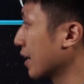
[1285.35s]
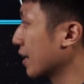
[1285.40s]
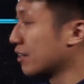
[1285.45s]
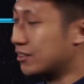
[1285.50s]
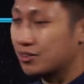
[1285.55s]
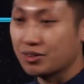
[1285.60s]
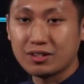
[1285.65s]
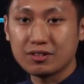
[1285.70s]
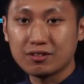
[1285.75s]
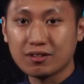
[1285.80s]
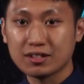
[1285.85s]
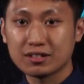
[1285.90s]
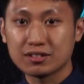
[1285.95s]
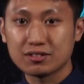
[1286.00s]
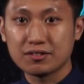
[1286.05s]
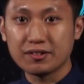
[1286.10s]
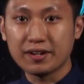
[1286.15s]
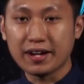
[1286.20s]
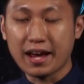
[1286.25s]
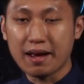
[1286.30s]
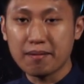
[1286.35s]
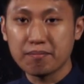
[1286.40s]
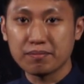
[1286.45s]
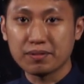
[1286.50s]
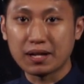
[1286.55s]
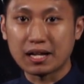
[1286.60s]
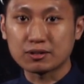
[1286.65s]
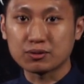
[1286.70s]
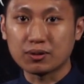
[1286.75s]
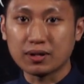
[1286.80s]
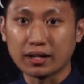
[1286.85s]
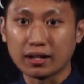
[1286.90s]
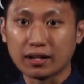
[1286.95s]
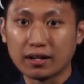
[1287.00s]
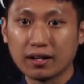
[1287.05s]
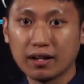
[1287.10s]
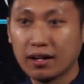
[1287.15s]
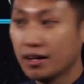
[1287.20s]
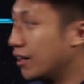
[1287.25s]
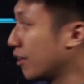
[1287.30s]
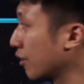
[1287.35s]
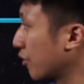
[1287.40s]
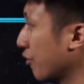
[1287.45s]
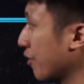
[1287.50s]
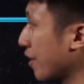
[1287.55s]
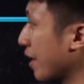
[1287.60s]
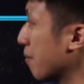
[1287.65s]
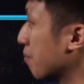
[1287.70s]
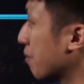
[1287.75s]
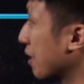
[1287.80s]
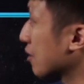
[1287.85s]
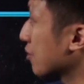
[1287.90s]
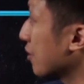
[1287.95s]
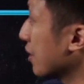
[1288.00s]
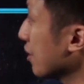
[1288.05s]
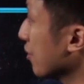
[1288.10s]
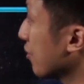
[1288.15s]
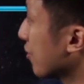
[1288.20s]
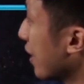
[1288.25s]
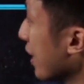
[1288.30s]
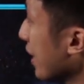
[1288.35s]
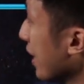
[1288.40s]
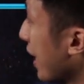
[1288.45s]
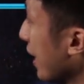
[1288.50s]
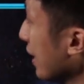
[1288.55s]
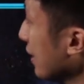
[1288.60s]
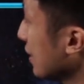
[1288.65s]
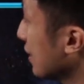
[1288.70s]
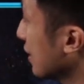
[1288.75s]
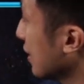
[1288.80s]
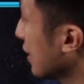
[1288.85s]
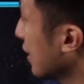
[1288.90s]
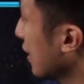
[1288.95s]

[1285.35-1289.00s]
So this one is 3n plus 1. 3n plus 1 you write as